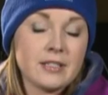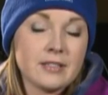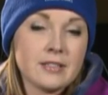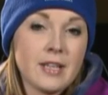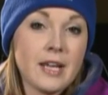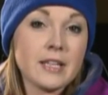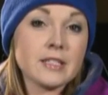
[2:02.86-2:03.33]
he
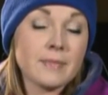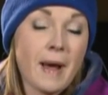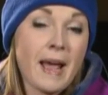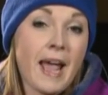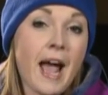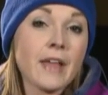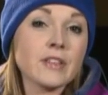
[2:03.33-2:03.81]
stands
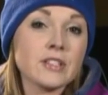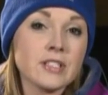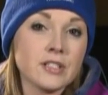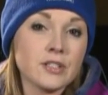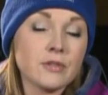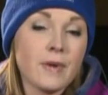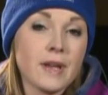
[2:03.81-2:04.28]
by how the
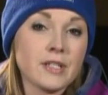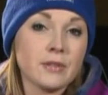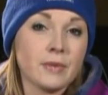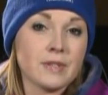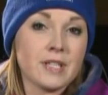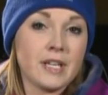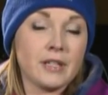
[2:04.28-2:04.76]
situation
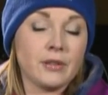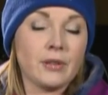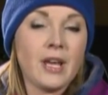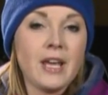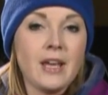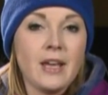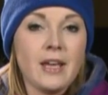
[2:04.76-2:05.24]
was handled
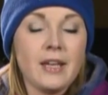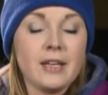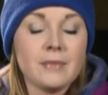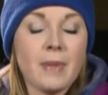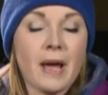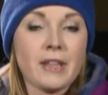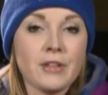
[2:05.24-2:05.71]

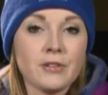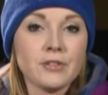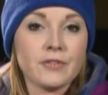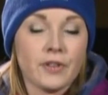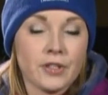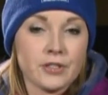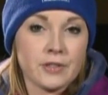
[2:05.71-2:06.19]
and by those
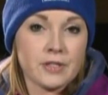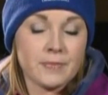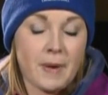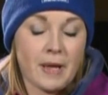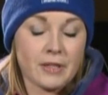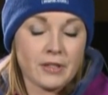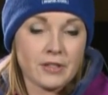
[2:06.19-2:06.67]
first
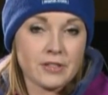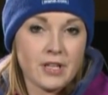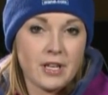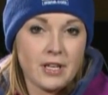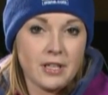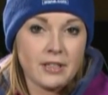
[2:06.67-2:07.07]
responders.